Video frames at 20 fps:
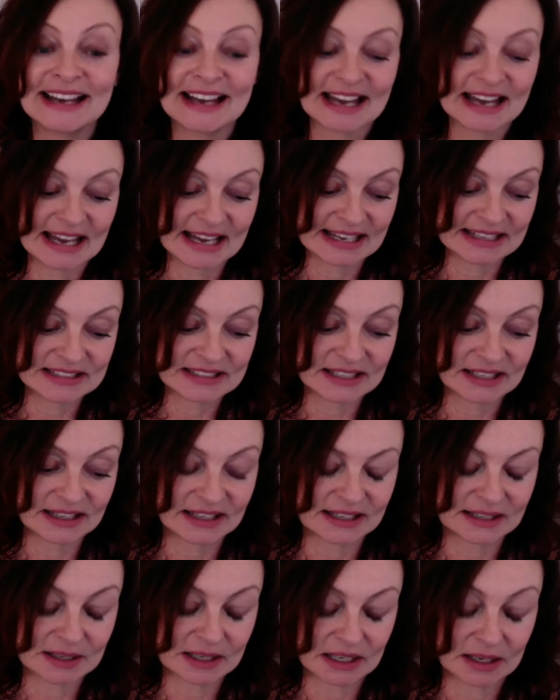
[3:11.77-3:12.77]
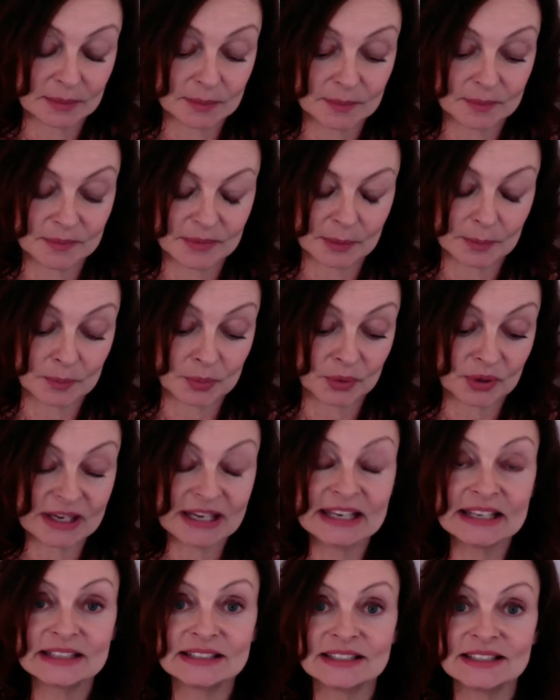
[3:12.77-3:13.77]
and a
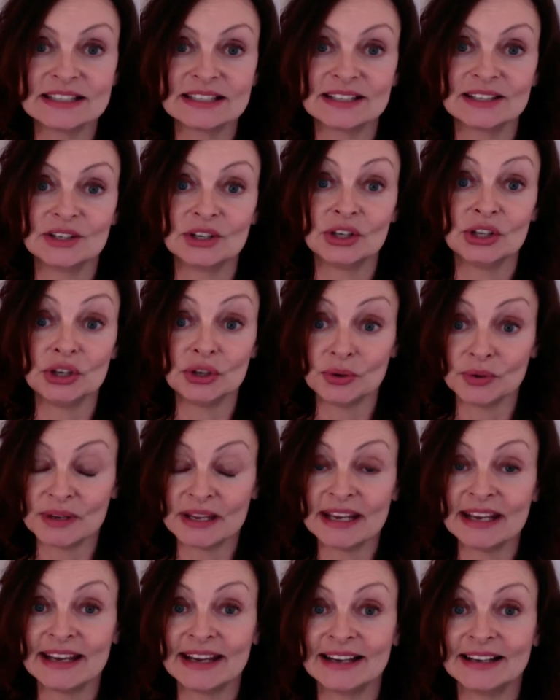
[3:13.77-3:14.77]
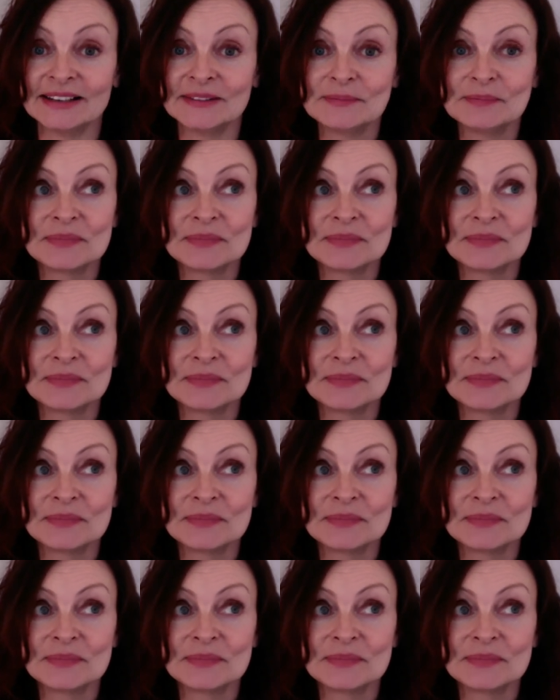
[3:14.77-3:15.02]
brilliant new year.